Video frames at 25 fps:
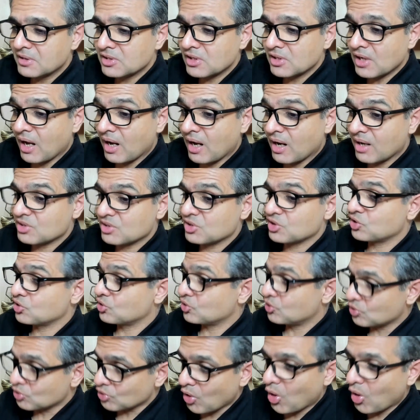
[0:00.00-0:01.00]
are
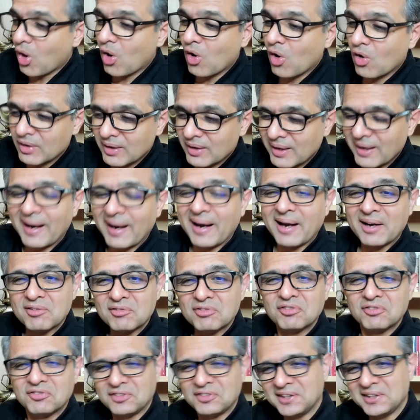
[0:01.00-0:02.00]
strong and
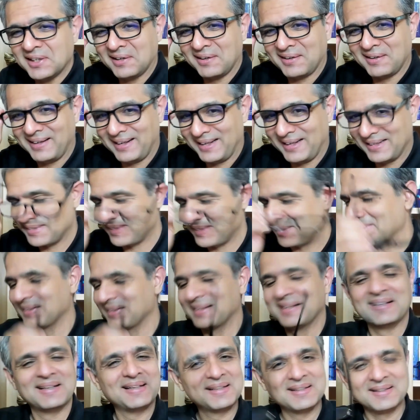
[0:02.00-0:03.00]
fearless.
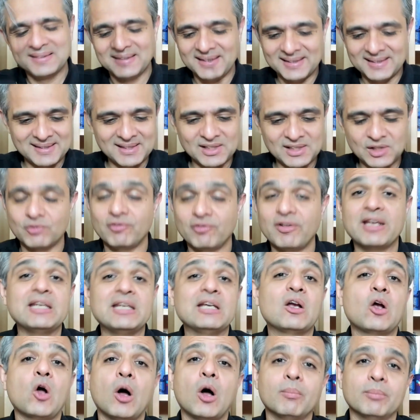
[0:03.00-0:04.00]
This is very
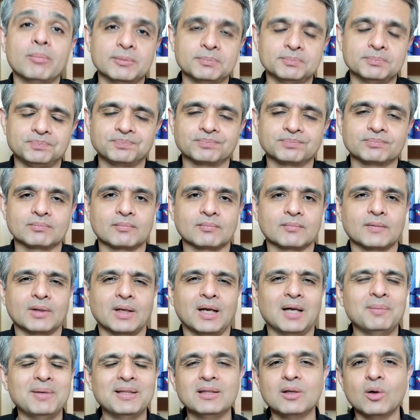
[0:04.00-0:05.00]
common.
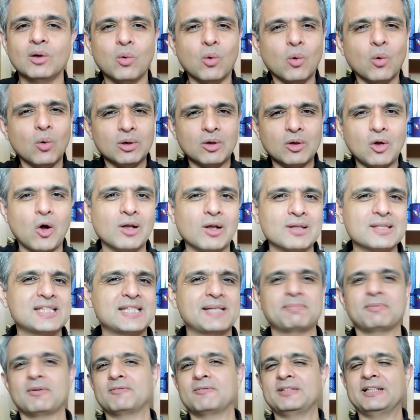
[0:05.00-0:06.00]
I mean, the whole
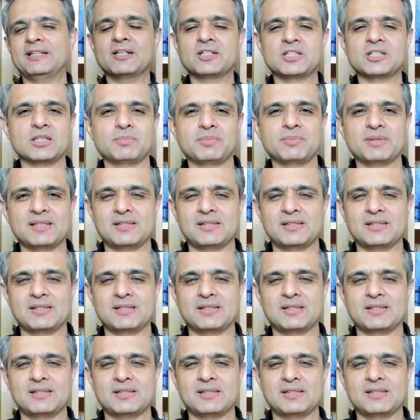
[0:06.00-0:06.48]
concept of leadership is